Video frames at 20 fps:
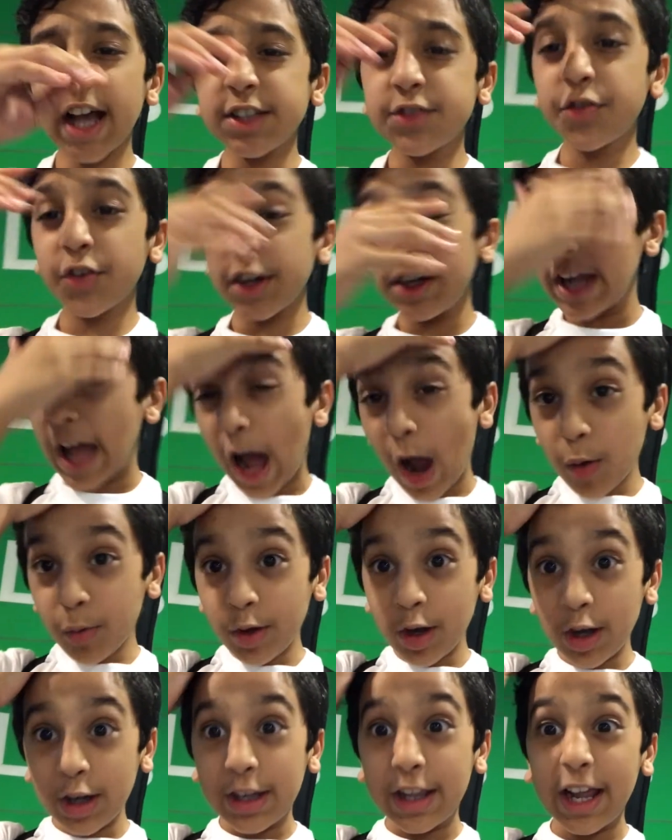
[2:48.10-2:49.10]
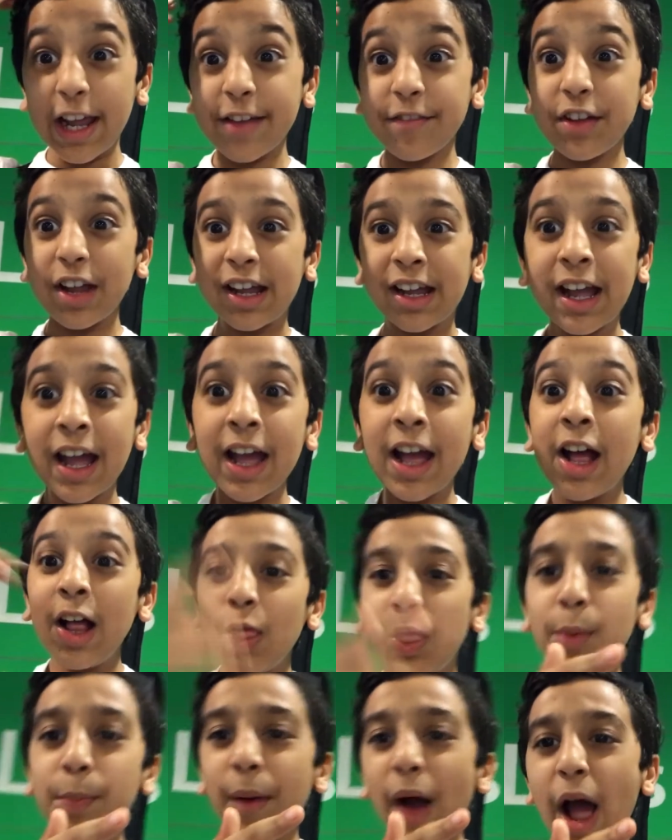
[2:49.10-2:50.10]
Guys, for now we're leaving
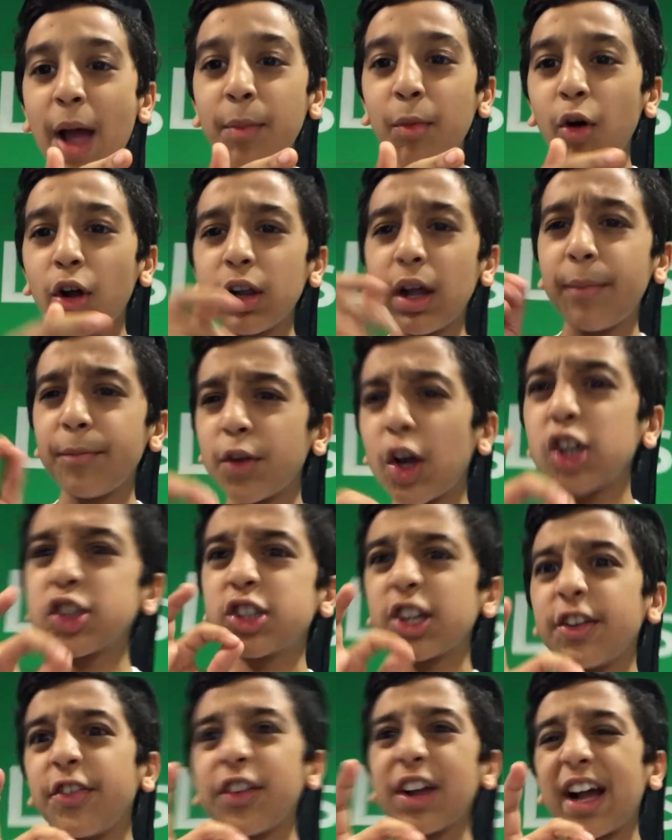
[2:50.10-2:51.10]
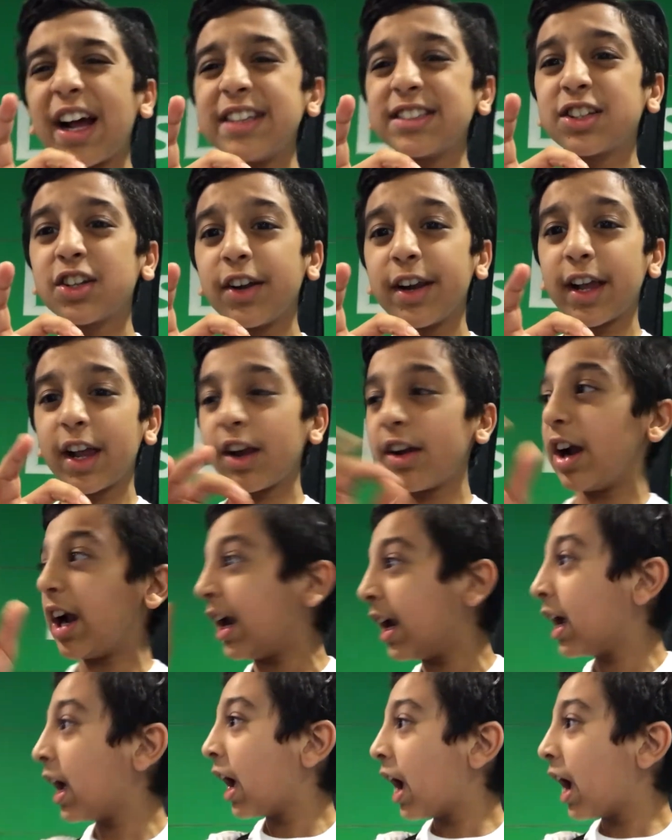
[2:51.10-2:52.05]
Dubai mall. I'm not sure if you guys can hear it.